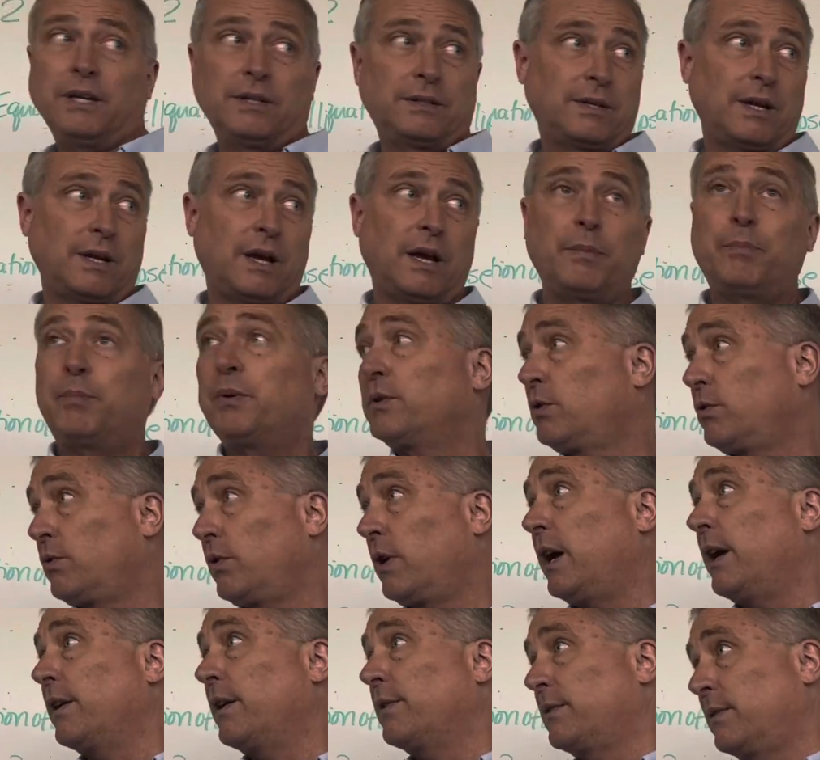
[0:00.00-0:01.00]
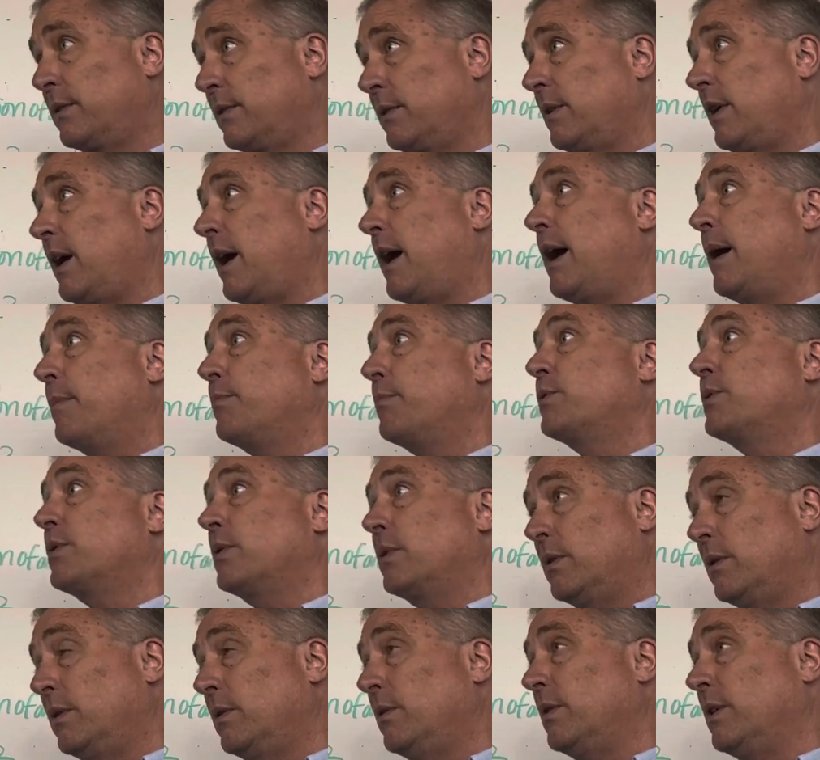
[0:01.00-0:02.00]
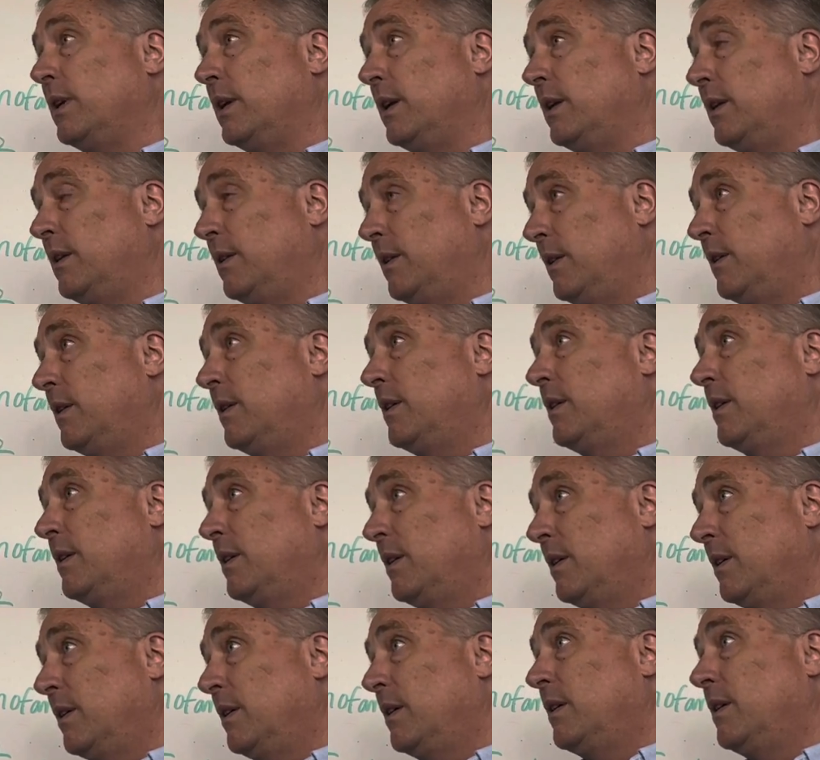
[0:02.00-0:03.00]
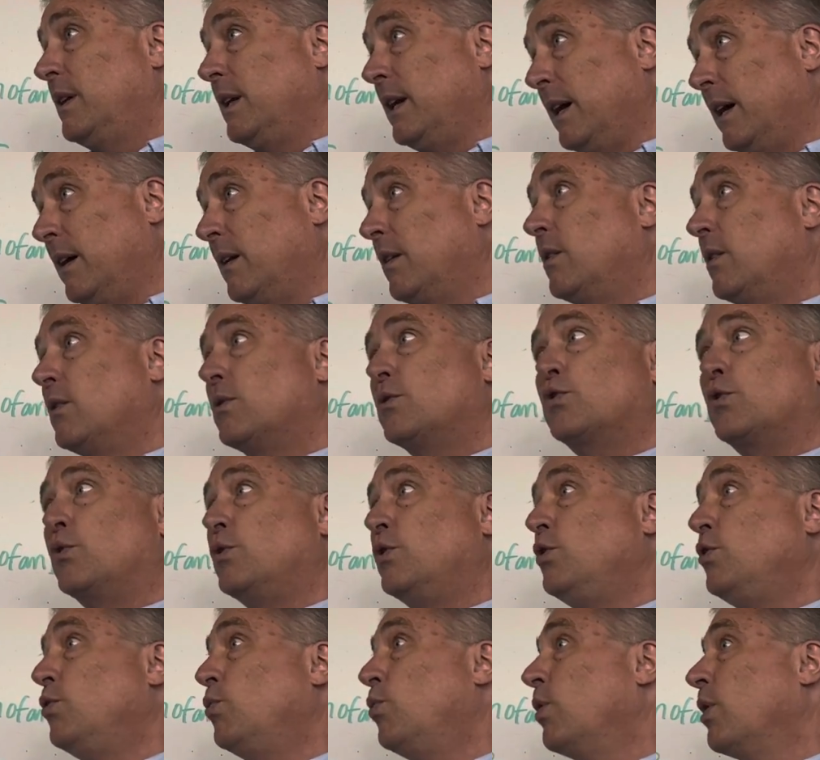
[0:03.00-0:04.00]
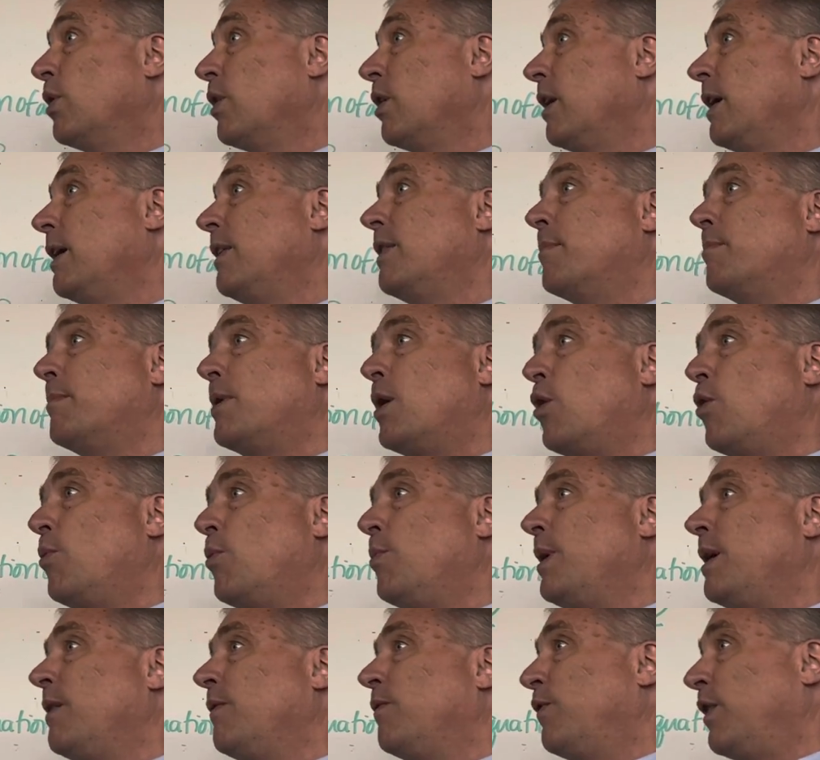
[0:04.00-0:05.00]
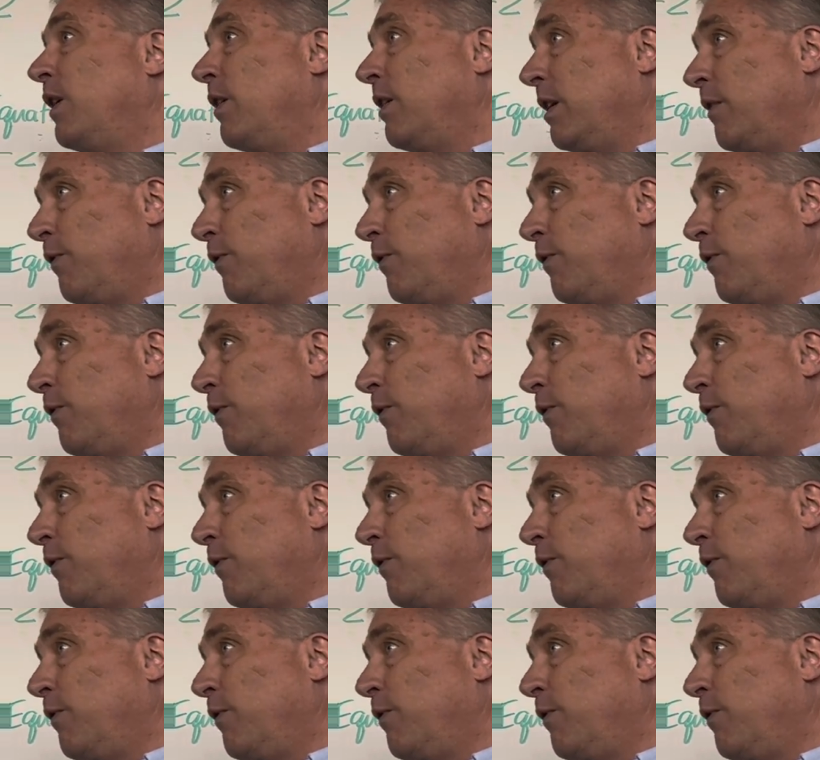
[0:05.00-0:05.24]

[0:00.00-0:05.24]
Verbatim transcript: a type of stress. Absolutely. Yeah. So you were in the moment very